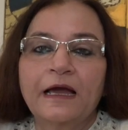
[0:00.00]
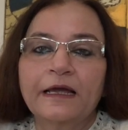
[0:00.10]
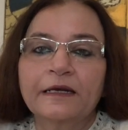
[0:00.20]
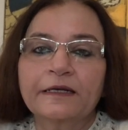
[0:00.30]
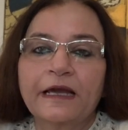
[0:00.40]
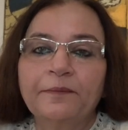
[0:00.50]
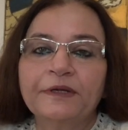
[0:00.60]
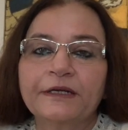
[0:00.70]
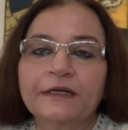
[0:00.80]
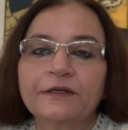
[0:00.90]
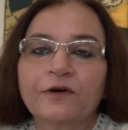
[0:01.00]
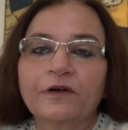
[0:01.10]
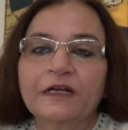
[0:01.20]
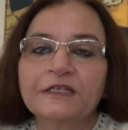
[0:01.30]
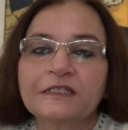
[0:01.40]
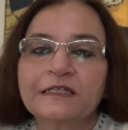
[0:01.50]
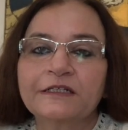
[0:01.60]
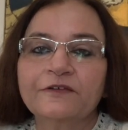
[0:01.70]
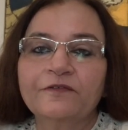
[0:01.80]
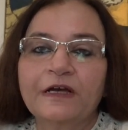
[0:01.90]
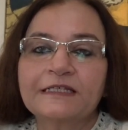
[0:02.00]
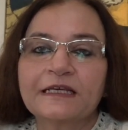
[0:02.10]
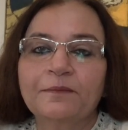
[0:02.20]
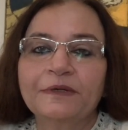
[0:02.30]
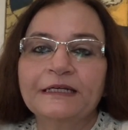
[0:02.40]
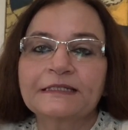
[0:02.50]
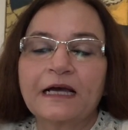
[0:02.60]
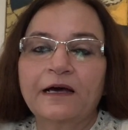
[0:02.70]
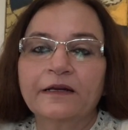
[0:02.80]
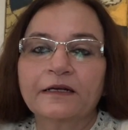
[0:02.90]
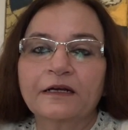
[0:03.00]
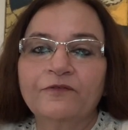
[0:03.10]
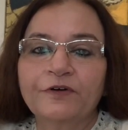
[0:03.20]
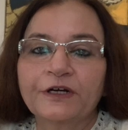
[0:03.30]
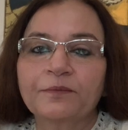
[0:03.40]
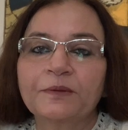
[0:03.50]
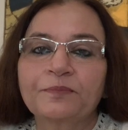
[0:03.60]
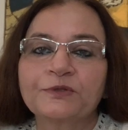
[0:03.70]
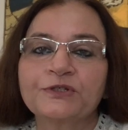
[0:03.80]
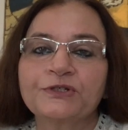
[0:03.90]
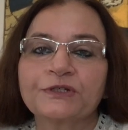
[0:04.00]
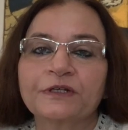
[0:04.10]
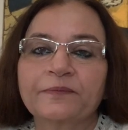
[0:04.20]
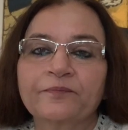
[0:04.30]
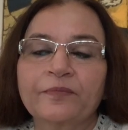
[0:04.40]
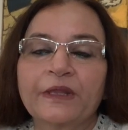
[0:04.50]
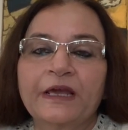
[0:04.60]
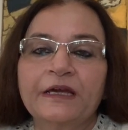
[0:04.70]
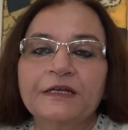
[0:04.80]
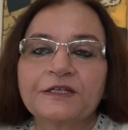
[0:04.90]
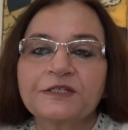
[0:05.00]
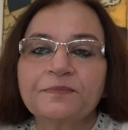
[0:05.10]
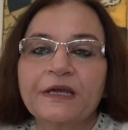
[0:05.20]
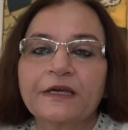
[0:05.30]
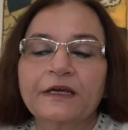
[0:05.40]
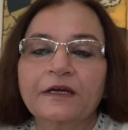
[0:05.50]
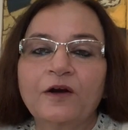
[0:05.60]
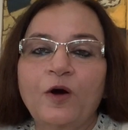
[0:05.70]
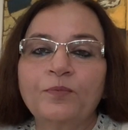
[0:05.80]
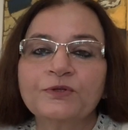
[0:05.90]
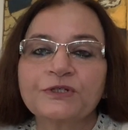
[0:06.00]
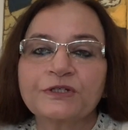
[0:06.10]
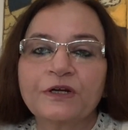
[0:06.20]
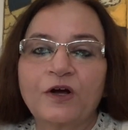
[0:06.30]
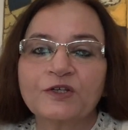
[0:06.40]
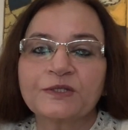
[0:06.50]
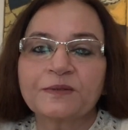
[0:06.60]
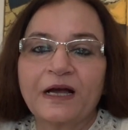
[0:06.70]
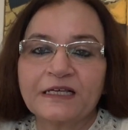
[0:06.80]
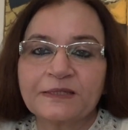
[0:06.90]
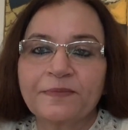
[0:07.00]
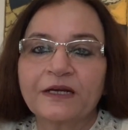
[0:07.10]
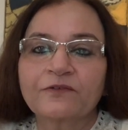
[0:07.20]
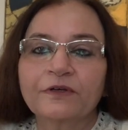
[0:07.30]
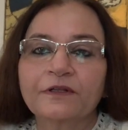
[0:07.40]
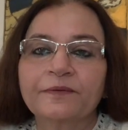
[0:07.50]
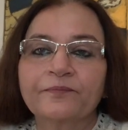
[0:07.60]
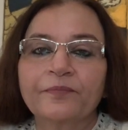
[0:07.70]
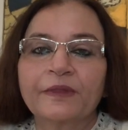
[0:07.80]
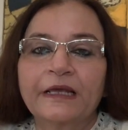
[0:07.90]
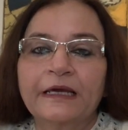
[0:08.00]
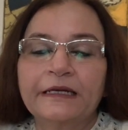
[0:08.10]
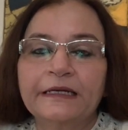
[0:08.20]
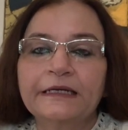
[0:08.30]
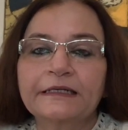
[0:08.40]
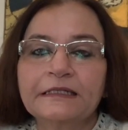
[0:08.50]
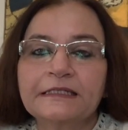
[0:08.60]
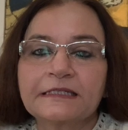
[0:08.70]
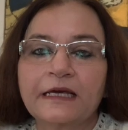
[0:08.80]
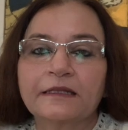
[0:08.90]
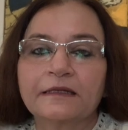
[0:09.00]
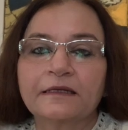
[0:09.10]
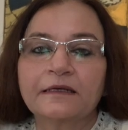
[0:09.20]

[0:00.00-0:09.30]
and cabinet or legislative assemblies are in comfortable position. It is making opposition aspect with natal sun,